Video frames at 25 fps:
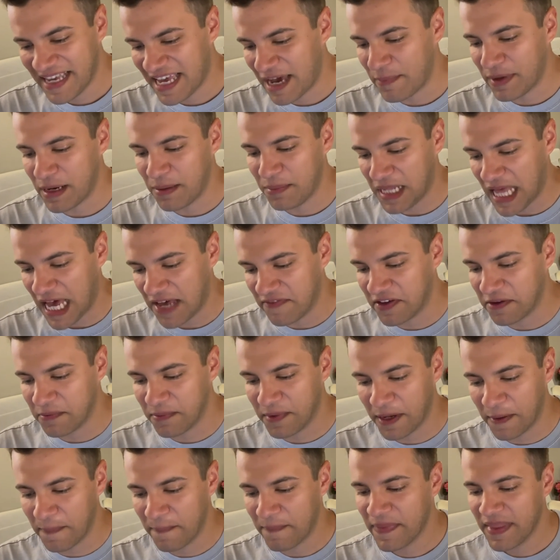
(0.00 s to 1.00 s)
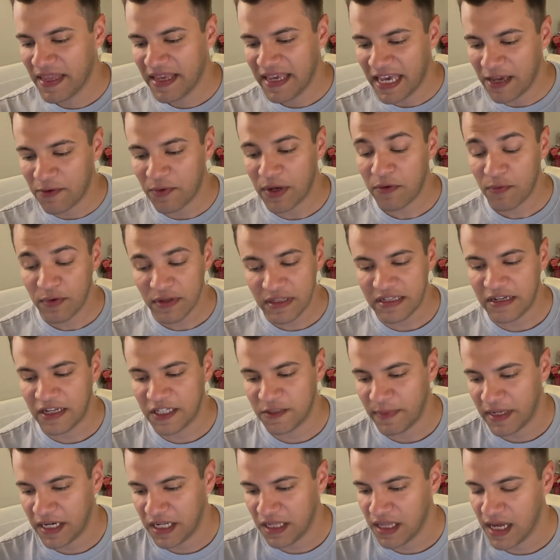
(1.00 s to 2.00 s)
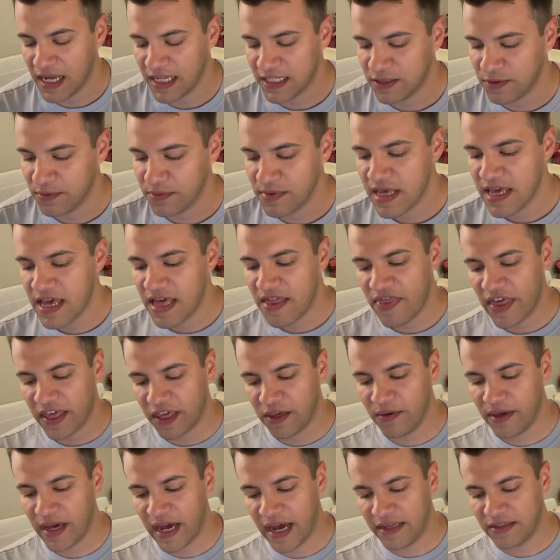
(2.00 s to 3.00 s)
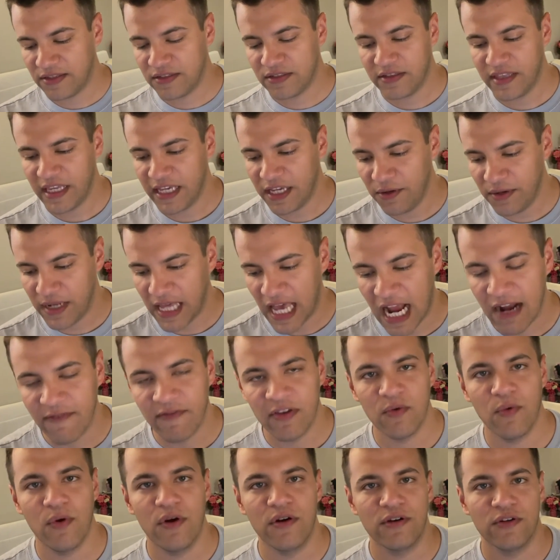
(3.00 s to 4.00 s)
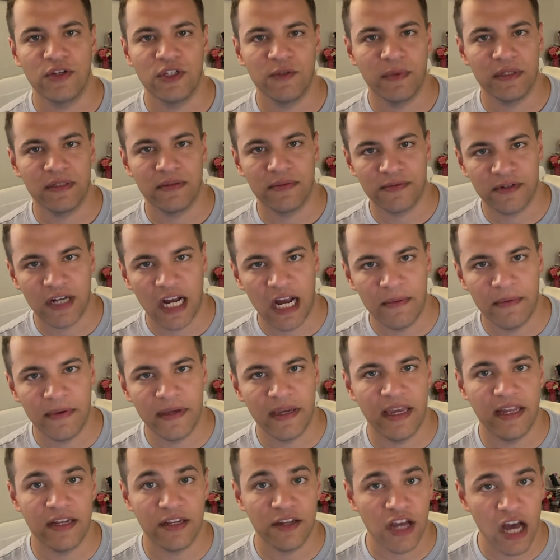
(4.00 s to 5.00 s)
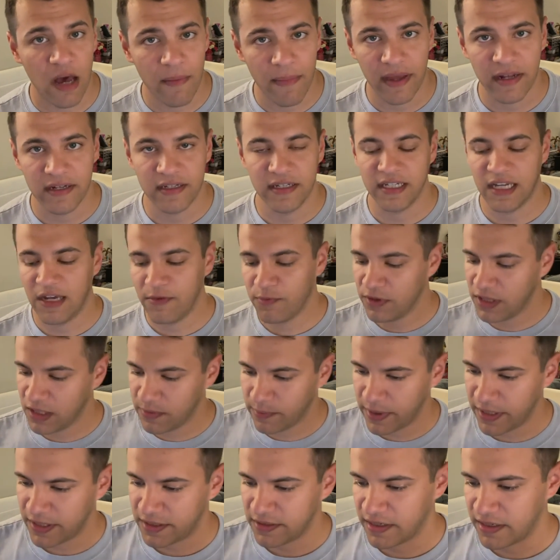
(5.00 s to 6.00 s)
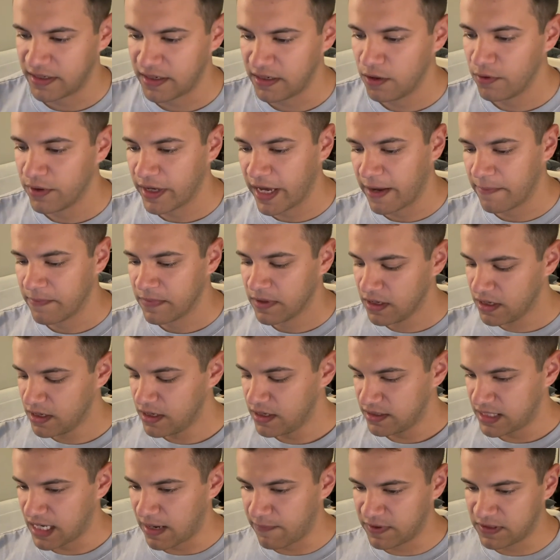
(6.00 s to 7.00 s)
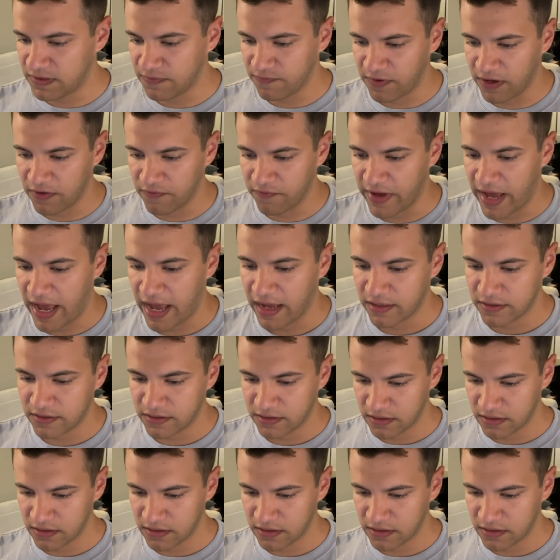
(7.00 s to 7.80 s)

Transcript: I mean, I'm laughing, but it, really does mean a lot. So, thank you guys. Thank you to everyone who's been subscribing and commenting. I really appreciate it. Okay, time for some fun facts.